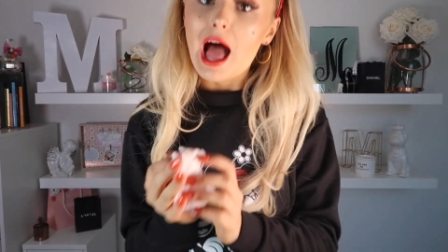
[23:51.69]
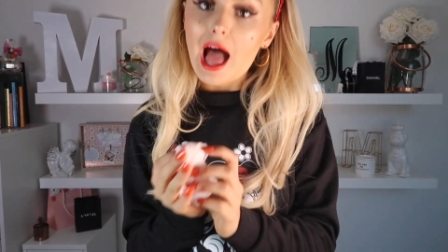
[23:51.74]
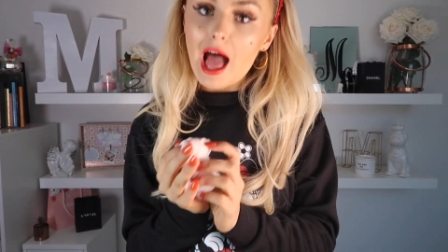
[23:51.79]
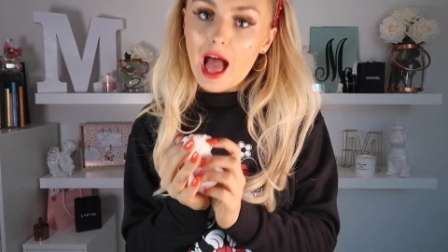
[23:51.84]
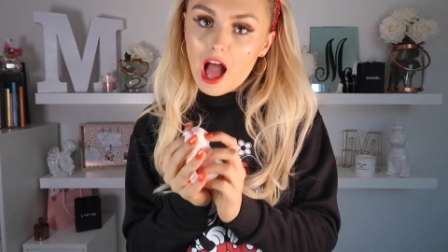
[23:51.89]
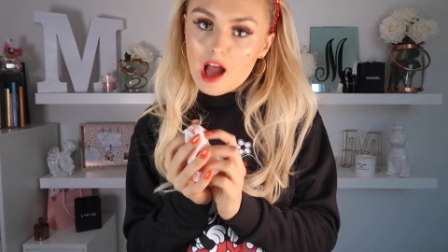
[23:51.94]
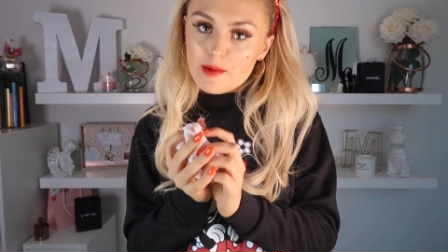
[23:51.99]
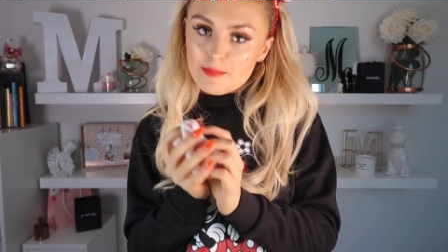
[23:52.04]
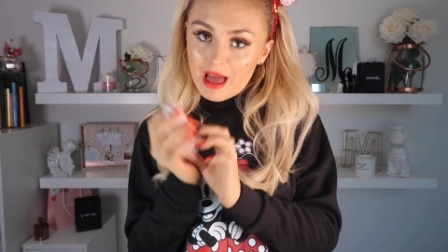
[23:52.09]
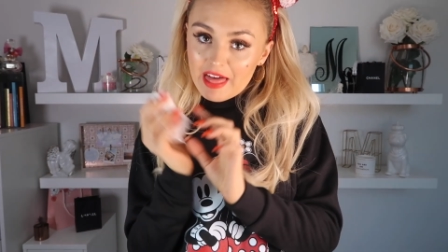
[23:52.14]

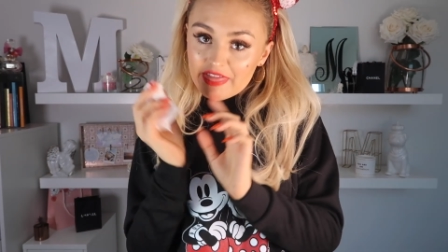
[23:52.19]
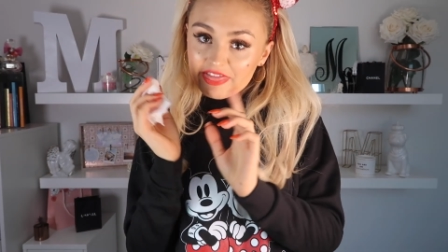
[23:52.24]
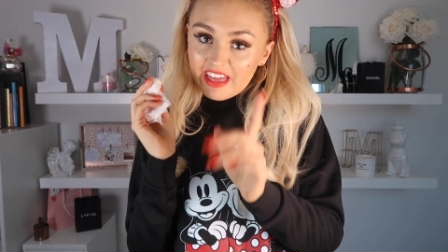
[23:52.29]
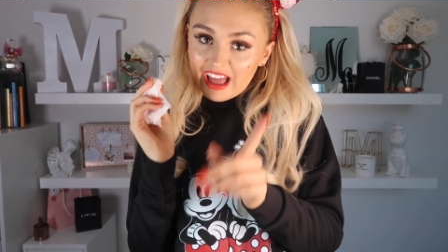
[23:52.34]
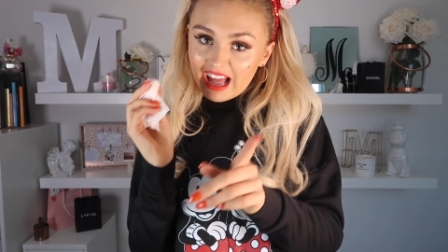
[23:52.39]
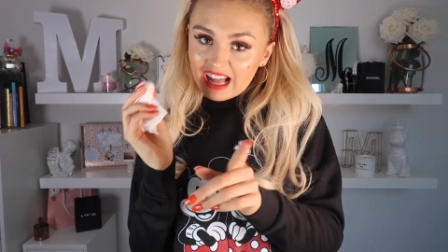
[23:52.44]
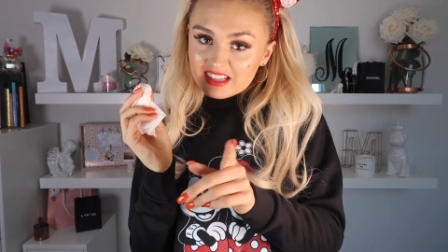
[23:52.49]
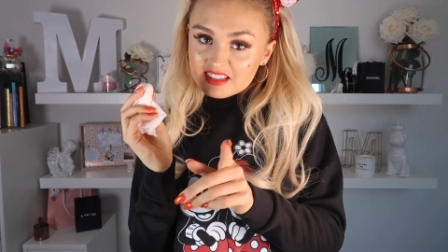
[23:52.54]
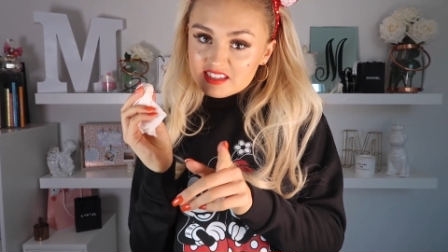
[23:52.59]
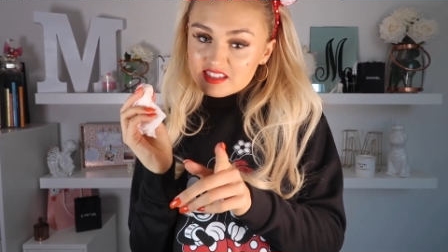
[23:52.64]
Um, and
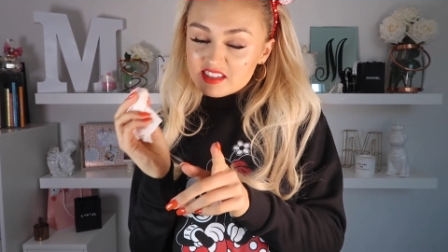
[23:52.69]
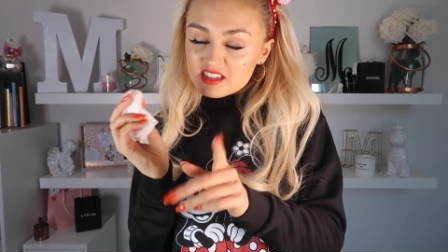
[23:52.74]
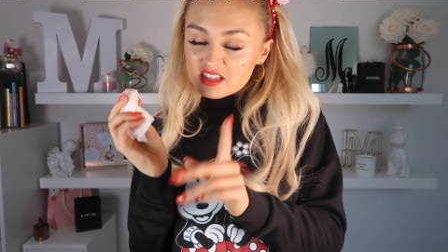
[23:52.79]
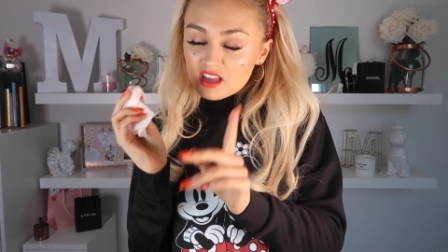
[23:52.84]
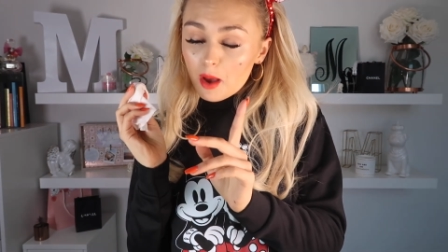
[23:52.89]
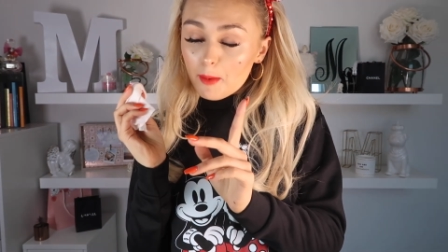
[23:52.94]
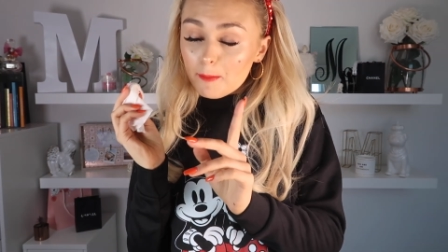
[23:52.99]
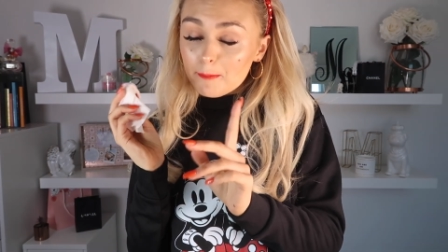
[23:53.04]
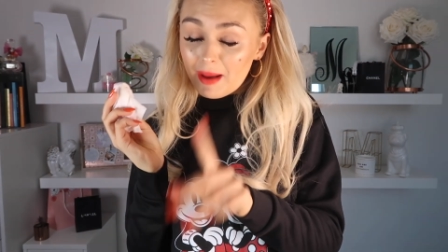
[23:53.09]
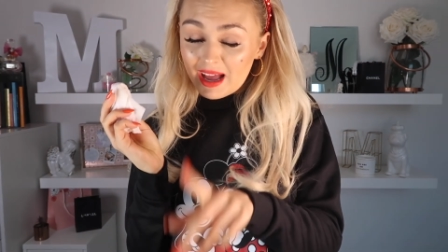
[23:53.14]
that's
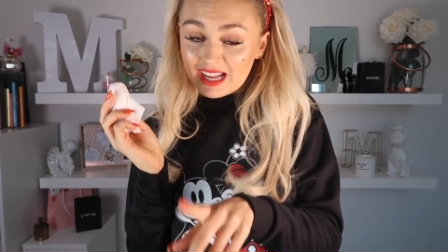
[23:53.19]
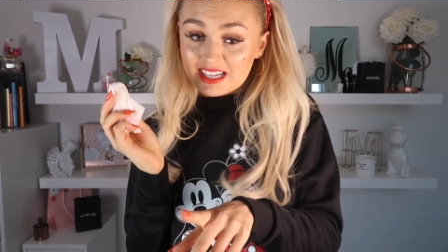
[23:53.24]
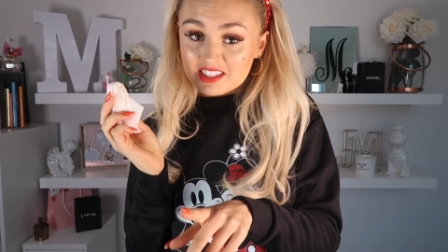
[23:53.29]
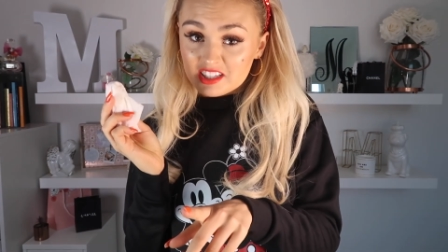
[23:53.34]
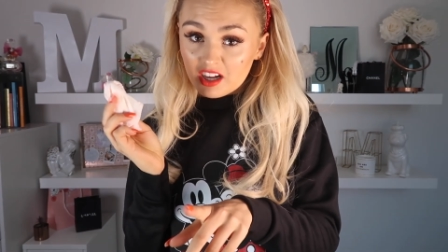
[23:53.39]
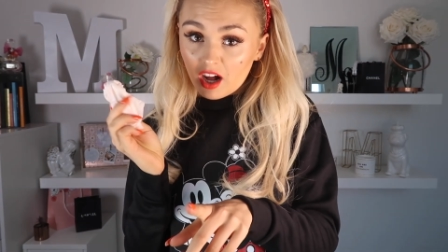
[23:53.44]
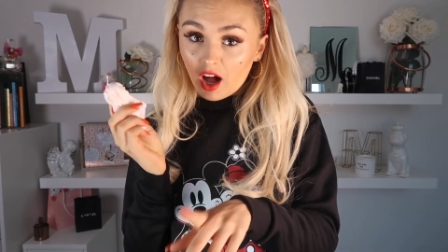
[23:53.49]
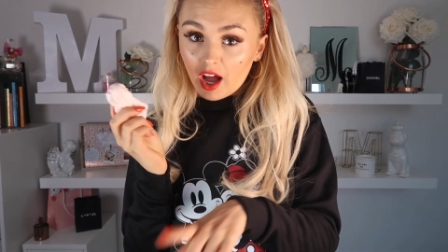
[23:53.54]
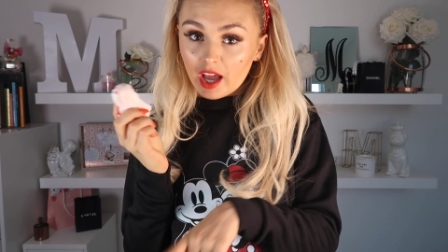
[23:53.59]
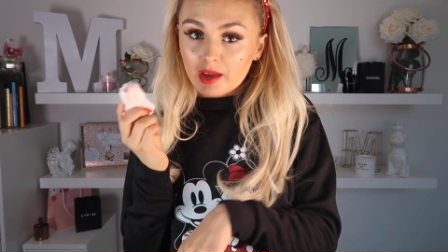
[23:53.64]

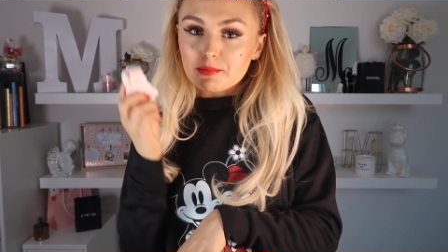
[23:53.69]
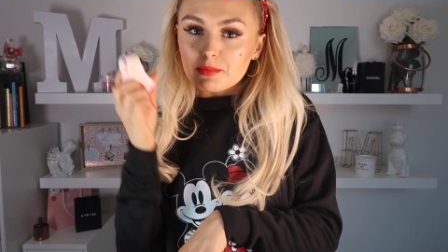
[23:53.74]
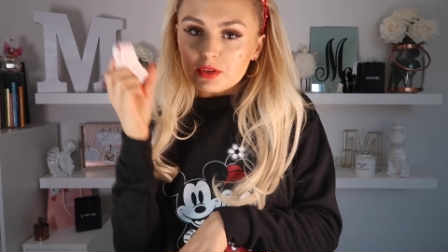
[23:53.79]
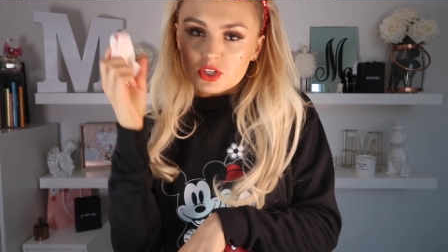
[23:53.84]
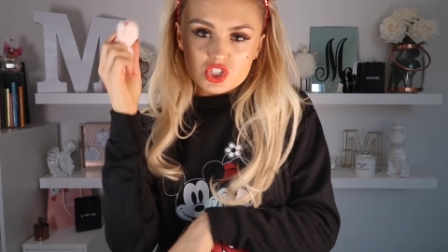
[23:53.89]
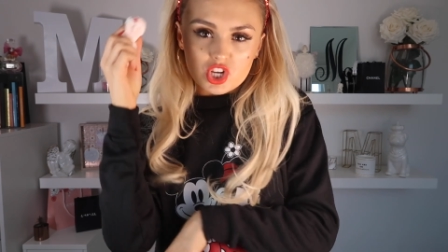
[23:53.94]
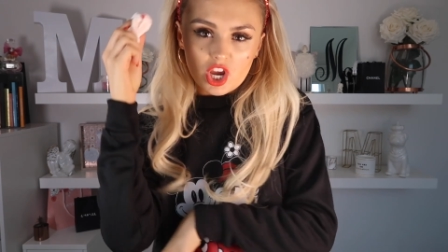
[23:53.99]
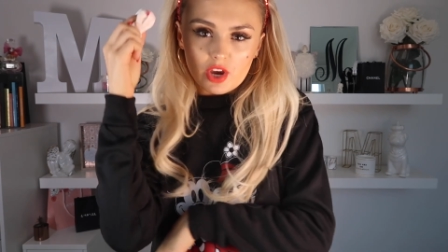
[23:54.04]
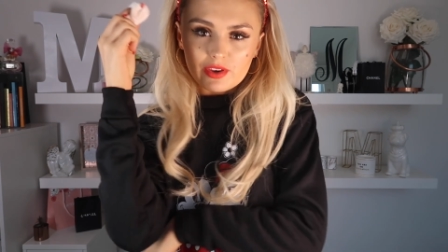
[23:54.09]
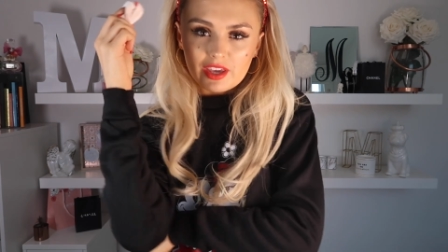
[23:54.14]
bedtime.
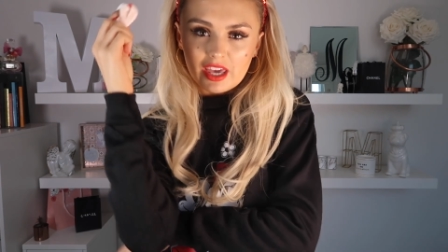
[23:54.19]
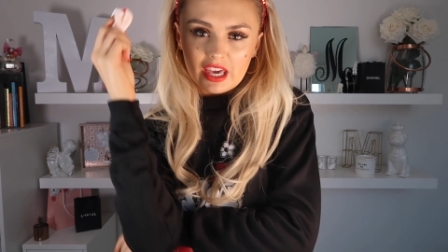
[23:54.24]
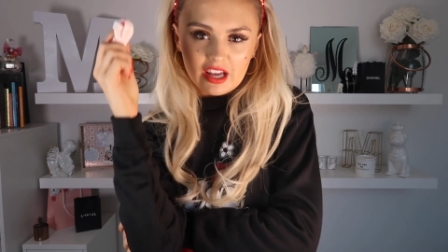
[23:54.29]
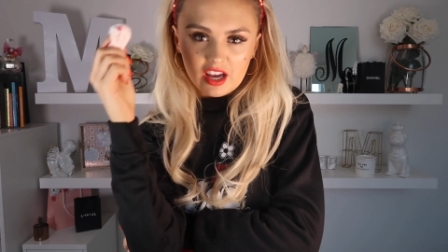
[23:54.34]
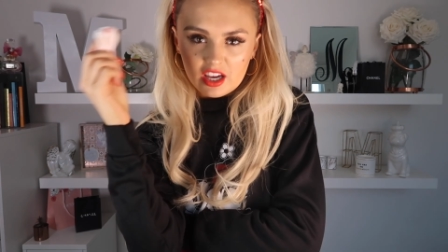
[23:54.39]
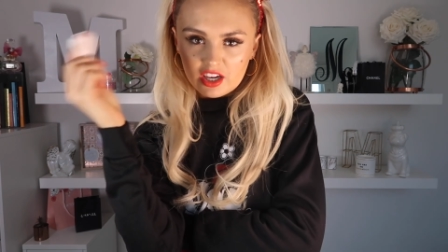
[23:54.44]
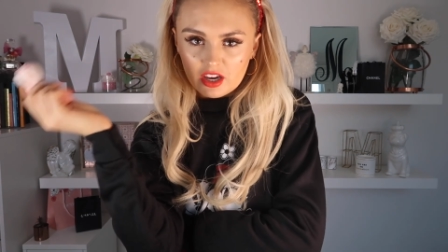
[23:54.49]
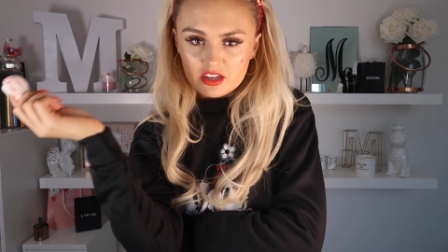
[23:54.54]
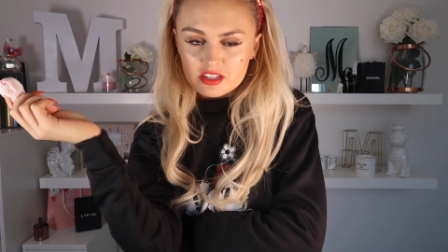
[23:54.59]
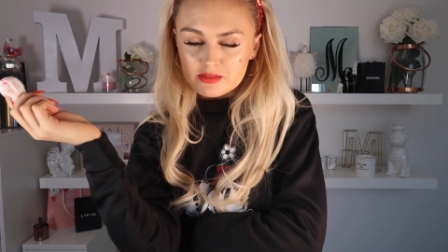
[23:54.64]
Joking,
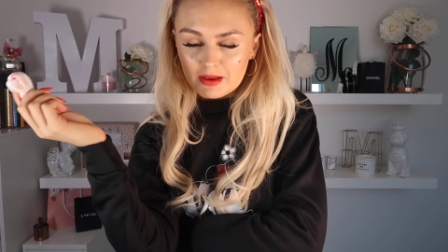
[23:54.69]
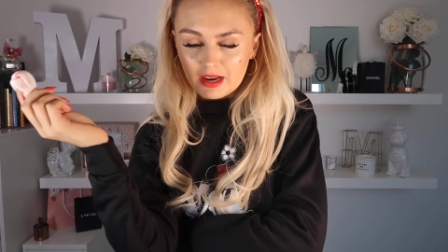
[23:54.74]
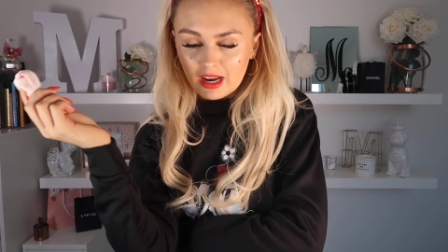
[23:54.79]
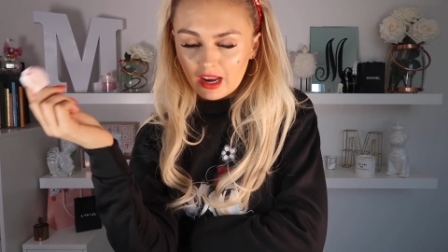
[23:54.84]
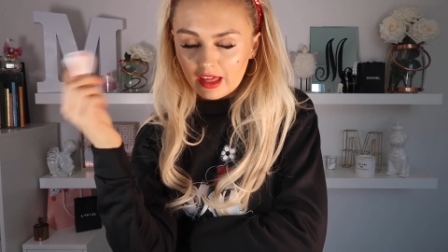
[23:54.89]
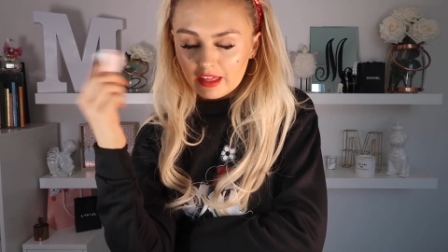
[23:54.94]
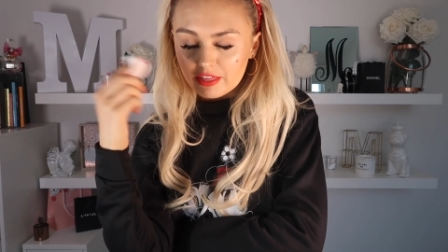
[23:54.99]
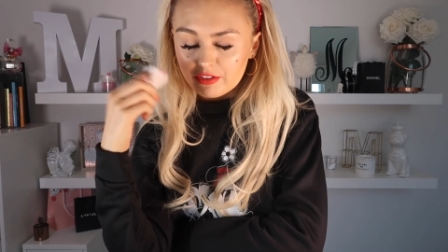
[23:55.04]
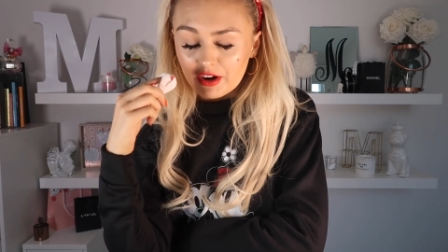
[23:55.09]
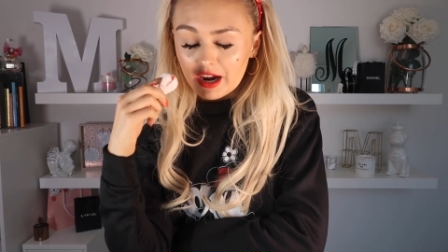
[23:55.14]
I go to bed
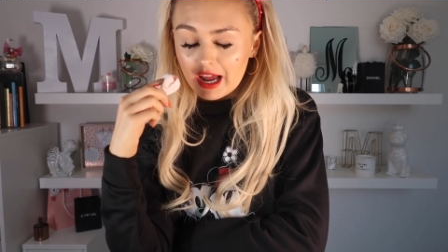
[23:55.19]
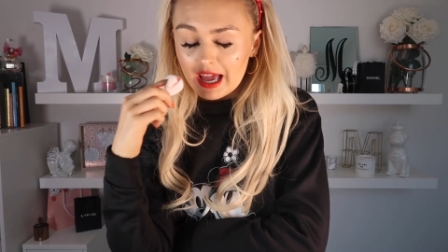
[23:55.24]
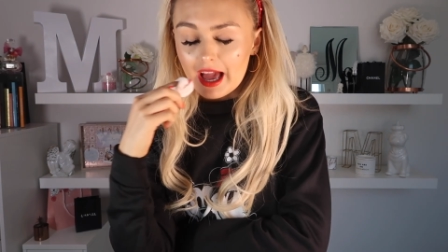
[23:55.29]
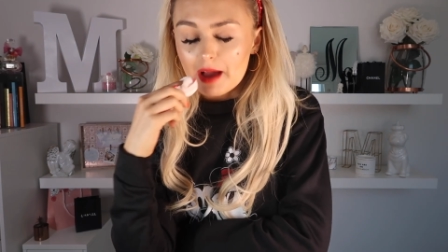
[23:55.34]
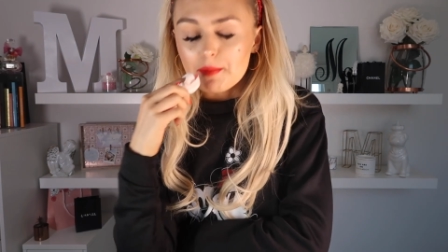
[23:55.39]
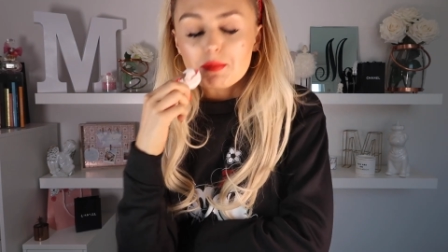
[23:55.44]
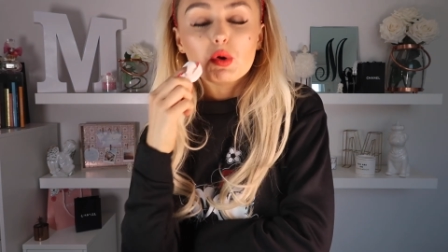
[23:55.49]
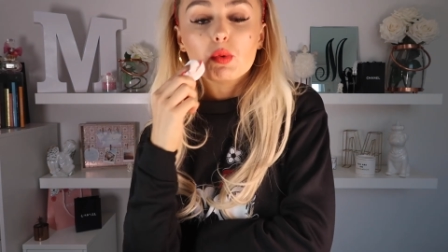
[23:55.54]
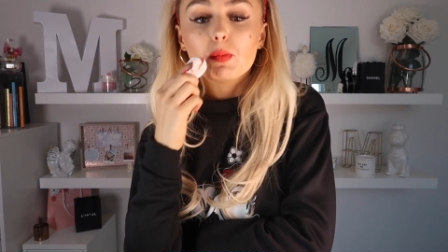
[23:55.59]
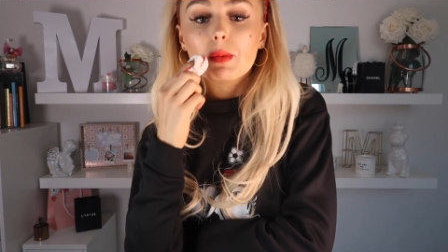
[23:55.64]
at like
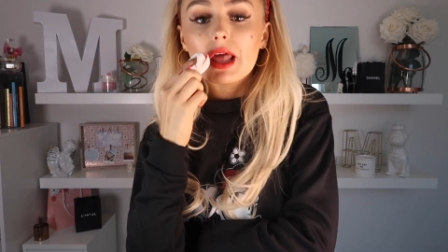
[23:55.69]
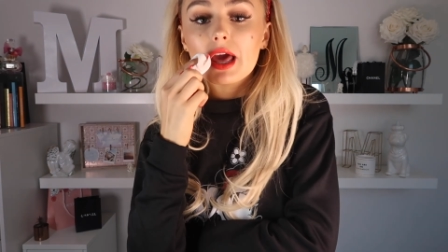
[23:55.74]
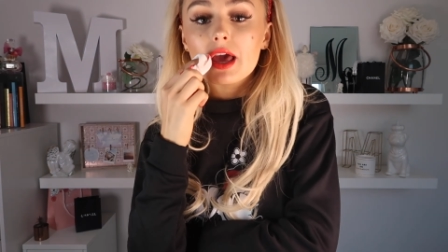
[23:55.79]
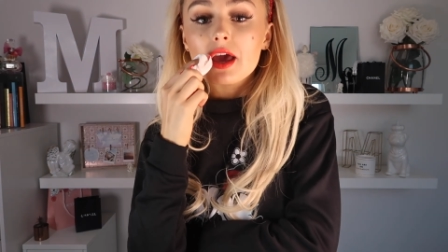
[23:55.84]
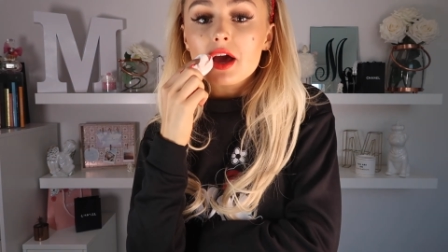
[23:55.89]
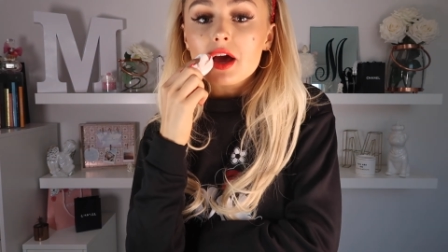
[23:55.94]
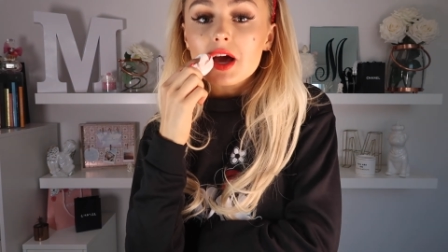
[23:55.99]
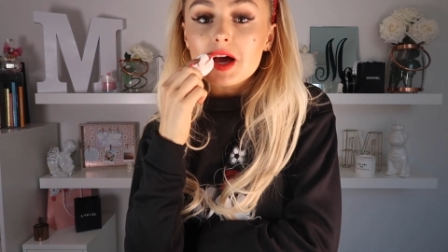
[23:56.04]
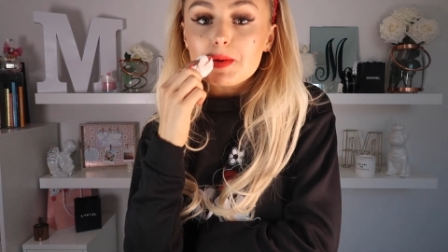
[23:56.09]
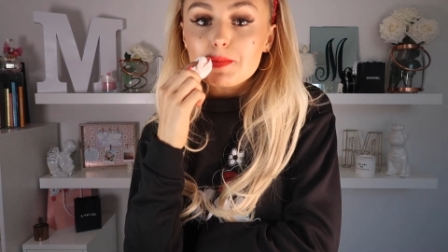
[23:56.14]
3am normally.